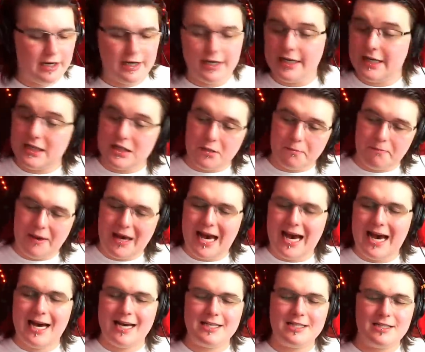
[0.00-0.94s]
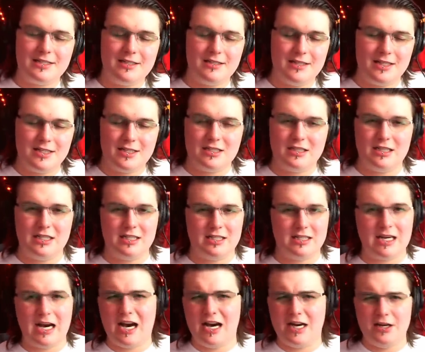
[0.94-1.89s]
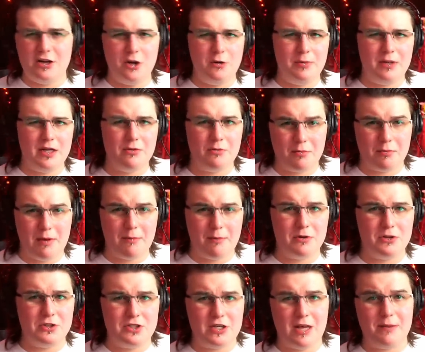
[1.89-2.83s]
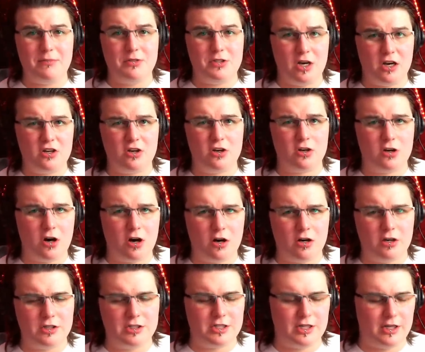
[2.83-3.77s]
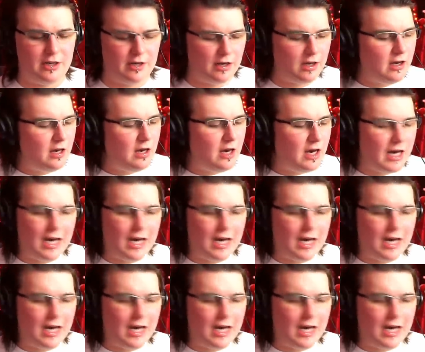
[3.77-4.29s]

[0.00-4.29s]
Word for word: uh, in the past, this this guy nobody remembers named Tucker Carlson,